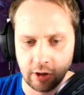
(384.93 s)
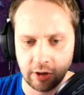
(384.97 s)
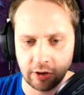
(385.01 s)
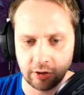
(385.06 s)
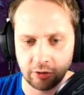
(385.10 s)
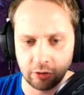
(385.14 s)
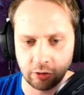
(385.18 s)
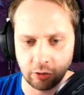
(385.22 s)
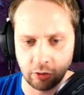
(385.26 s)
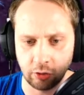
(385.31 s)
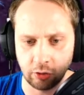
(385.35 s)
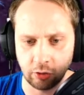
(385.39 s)

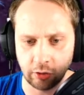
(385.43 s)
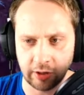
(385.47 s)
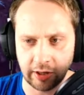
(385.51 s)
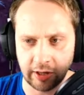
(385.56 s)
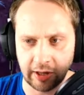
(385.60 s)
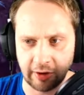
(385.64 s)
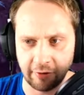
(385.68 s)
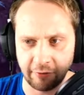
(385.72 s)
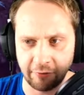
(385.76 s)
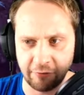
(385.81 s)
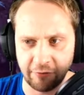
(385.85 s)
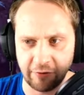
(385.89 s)
So yeah,
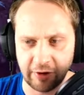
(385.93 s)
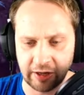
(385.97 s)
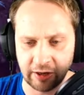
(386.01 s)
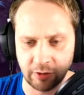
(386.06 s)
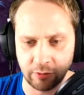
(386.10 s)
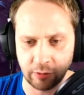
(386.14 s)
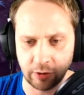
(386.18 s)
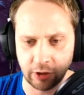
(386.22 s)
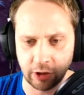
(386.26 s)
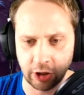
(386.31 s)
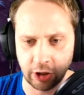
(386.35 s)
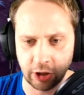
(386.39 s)
I think
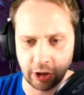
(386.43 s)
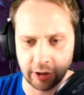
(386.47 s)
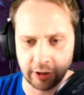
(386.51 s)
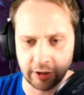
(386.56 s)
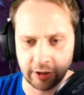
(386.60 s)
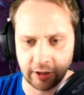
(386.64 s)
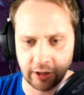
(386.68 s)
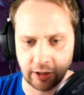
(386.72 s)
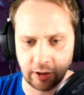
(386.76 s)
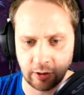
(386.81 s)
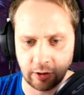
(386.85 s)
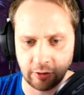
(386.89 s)
we got it
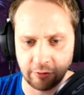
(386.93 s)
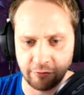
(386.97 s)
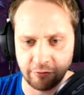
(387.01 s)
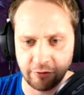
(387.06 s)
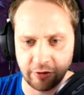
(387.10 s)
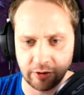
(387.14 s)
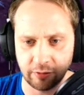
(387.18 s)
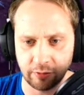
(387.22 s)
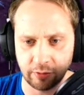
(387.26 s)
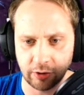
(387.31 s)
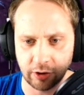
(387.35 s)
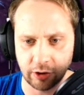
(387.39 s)
now. I
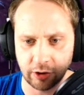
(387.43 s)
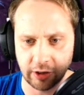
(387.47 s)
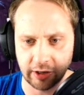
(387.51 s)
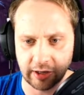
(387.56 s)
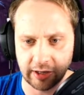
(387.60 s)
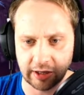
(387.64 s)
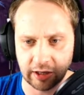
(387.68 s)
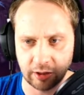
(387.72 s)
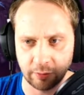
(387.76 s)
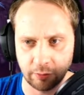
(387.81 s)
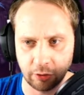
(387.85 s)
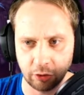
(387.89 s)
think we're gonna
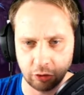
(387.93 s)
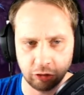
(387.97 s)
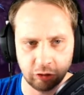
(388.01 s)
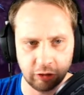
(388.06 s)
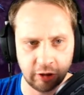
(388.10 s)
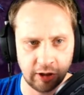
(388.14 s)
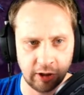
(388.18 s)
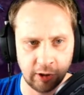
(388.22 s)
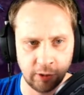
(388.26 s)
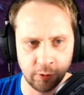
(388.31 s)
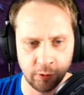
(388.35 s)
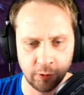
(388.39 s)
get the boss
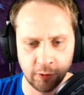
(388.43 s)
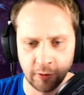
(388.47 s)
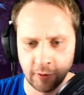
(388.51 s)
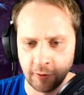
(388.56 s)
down.